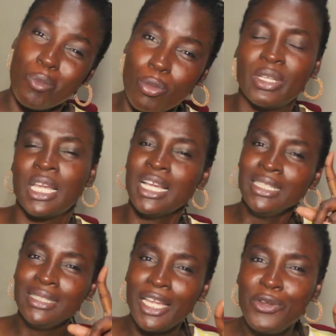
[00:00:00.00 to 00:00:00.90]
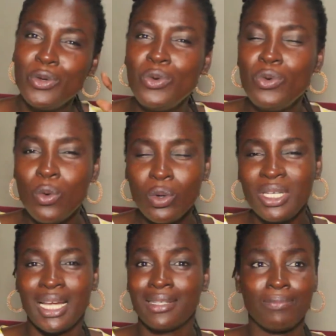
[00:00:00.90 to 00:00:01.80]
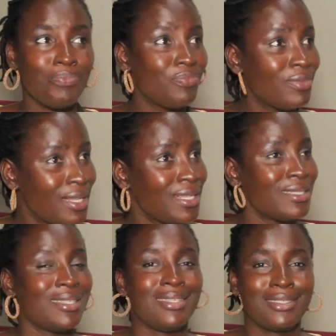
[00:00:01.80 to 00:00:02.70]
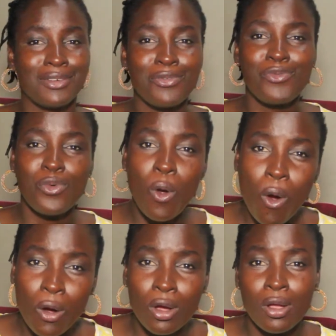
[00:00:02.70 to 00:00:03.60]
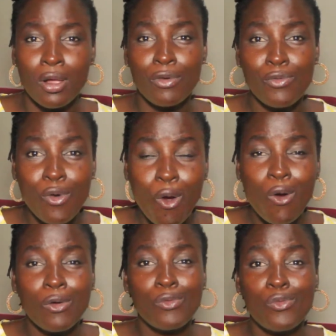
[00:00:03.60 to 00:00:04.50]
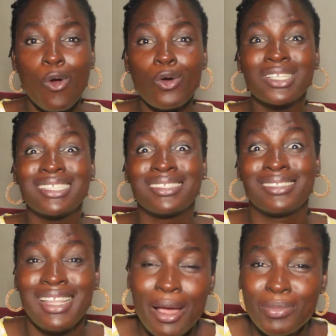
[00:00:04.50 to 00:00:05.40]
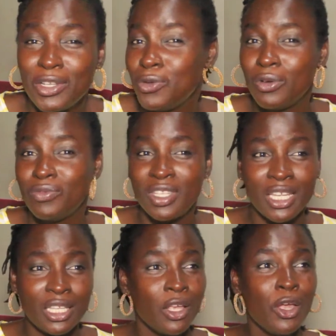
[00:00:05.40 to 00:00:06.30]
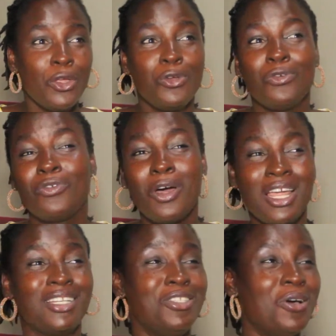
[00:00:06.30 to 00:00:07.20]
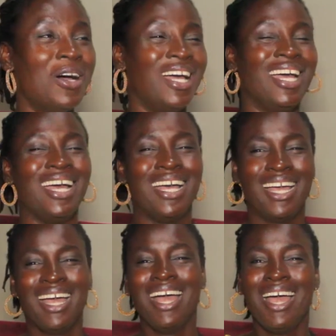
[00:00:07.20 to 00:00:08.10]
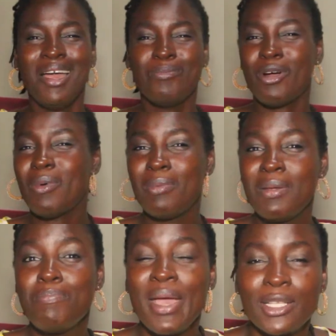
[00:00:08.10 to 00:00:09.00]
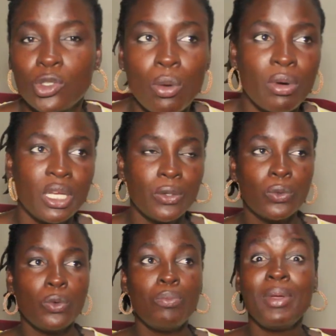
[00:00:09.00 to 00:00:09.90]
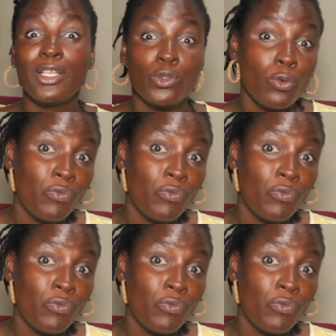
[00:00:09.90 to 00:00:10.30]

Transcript: moment, then you know that this is a wrong wrong step that you have taken. You've gone and, you know, probably met somebody who makes you